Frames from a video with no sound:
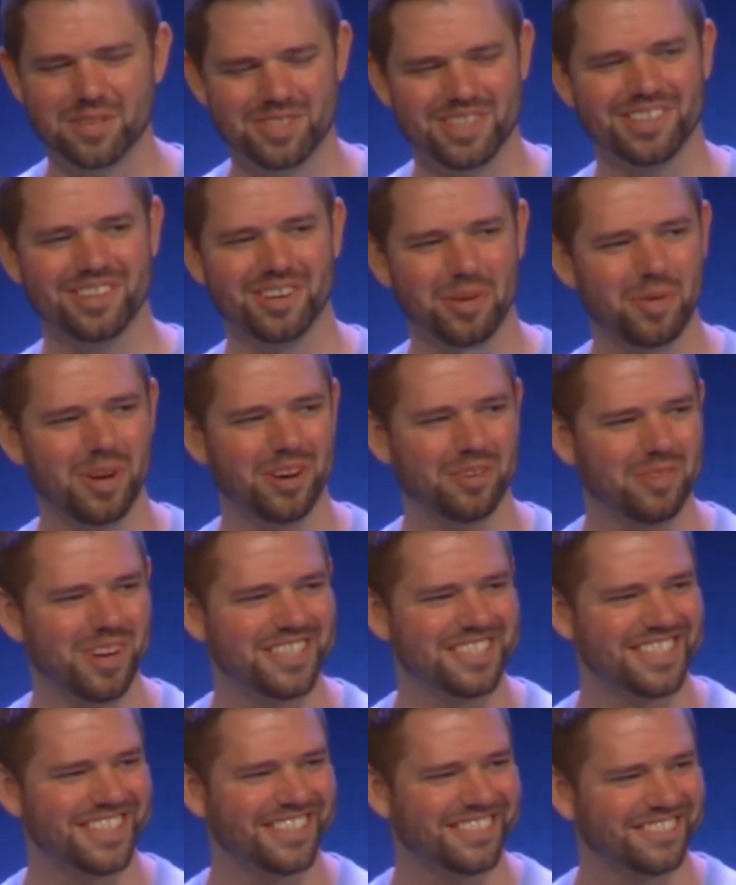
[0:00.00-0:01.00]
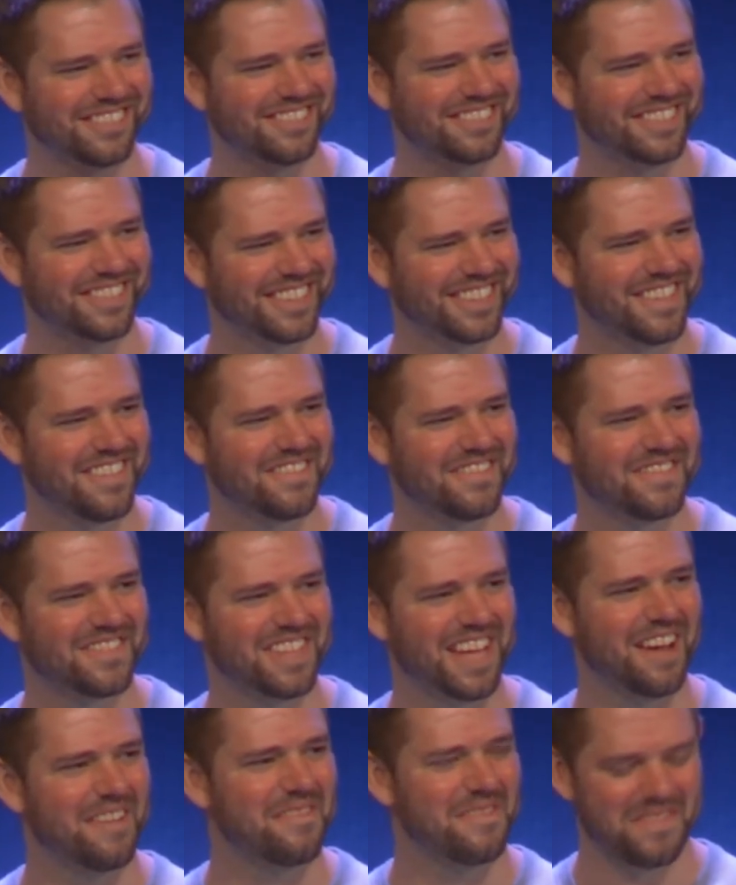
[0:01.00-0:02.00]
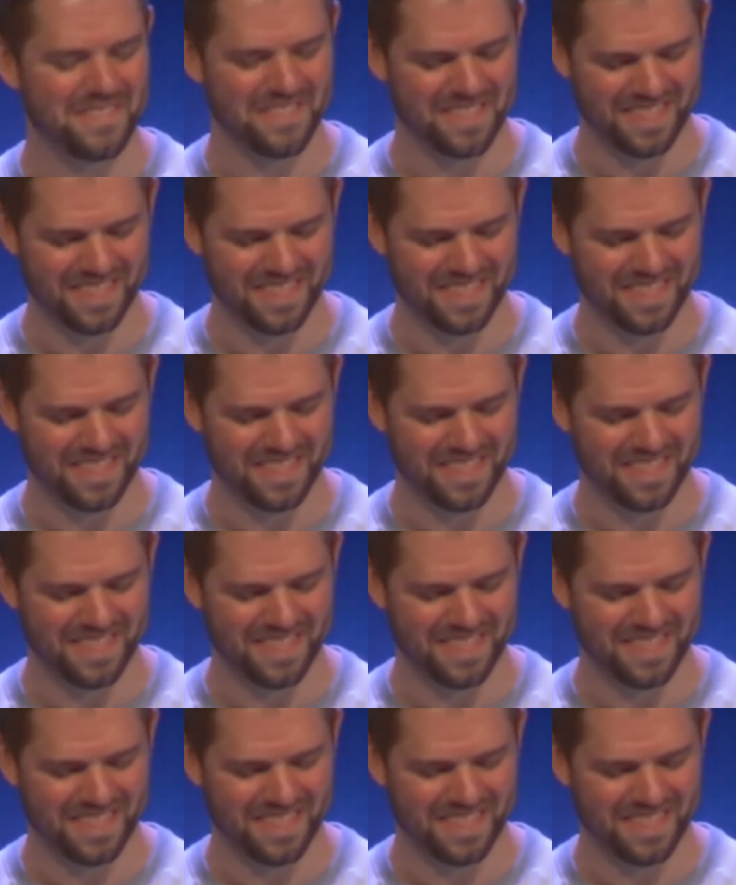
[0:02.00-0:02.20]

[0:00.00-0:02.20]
It was a little weird, wasn't it? Yeah.